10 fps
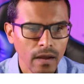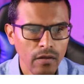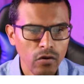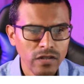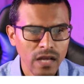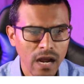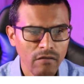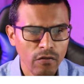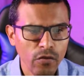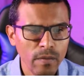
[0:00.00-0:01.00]
and notice that I have
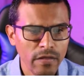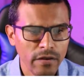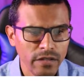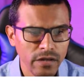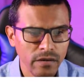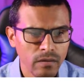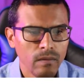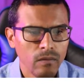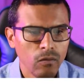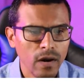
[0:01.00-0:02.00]
a few methods here.
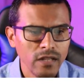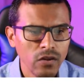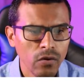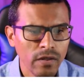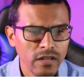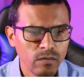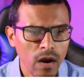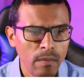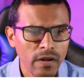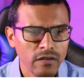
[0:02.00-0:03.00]
One is loading this
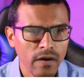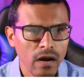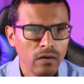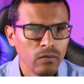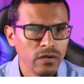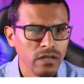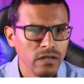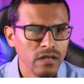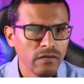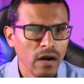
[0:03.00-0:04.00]
properties file, which is
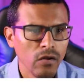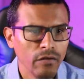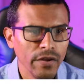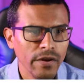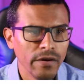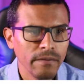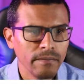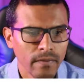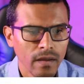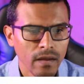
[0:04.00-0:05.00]
this file over here,
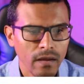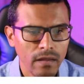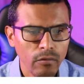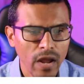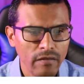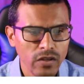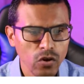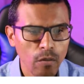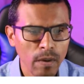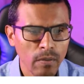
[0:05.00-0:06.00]
and then we have this
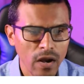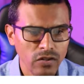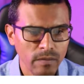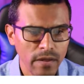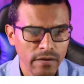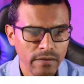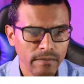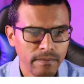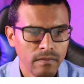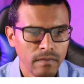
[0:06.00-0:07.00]
open browser method.
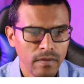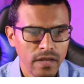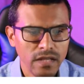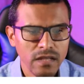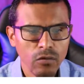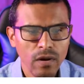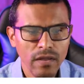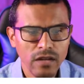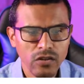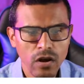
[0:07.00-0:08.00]
This is the one
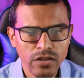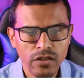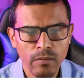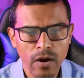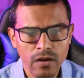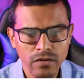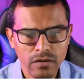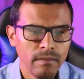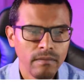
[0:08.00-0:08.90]
that is launching the browser.